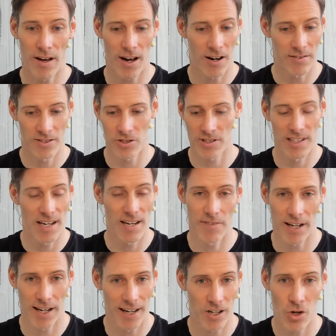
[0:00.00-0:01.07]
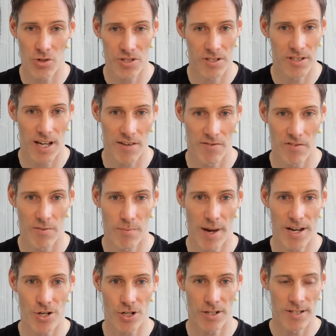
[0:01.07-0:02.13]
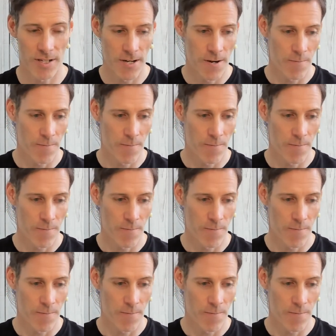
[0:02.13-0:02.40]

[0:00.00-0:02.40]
are just living in a constant state of inflammation.